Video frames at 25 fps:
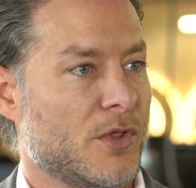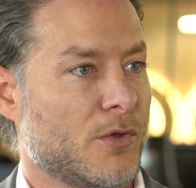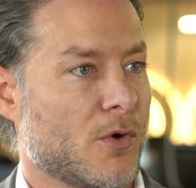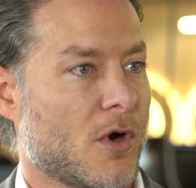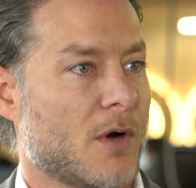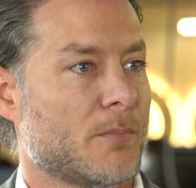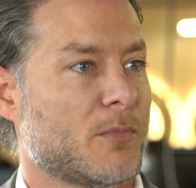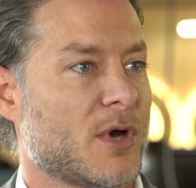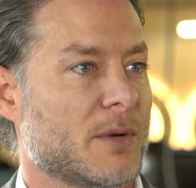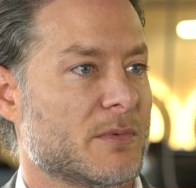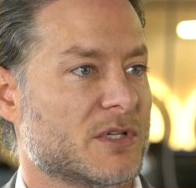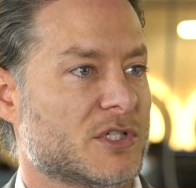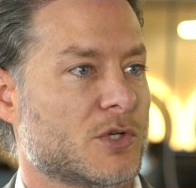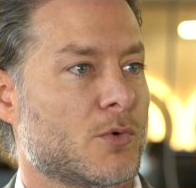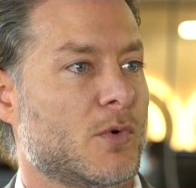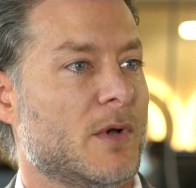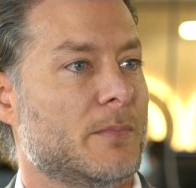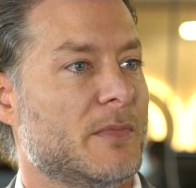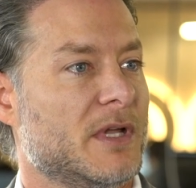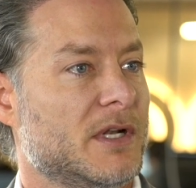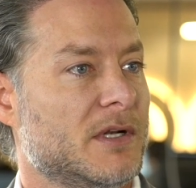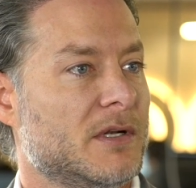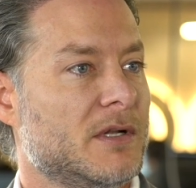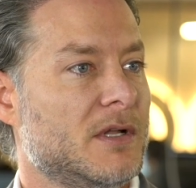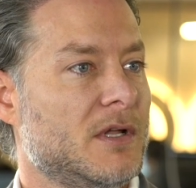with your on-premise
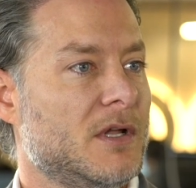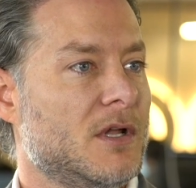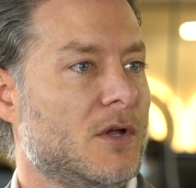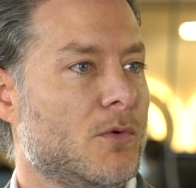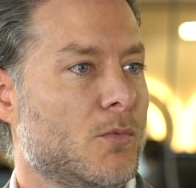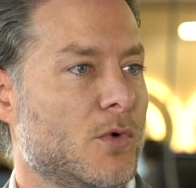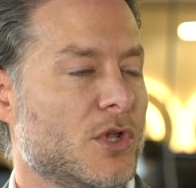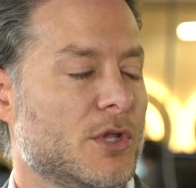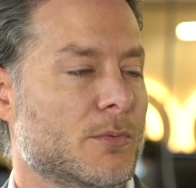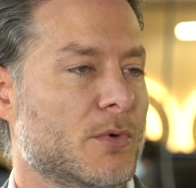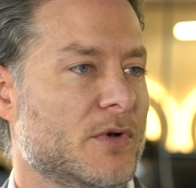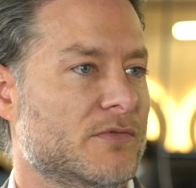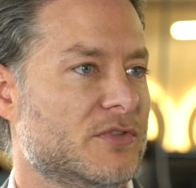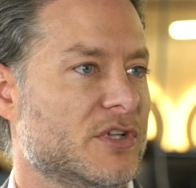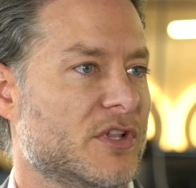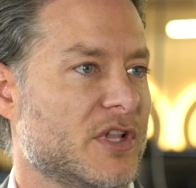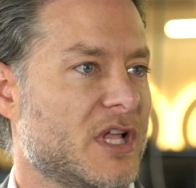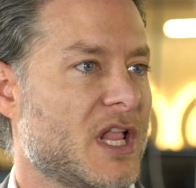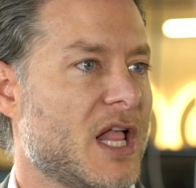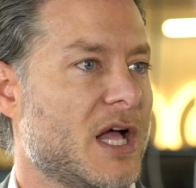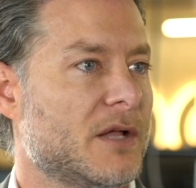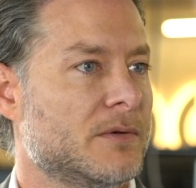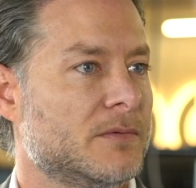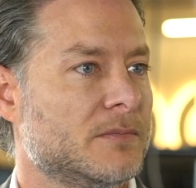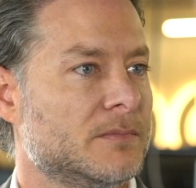equipment when you move to the
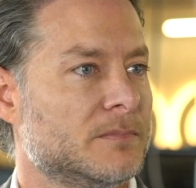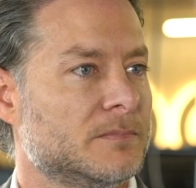cloud.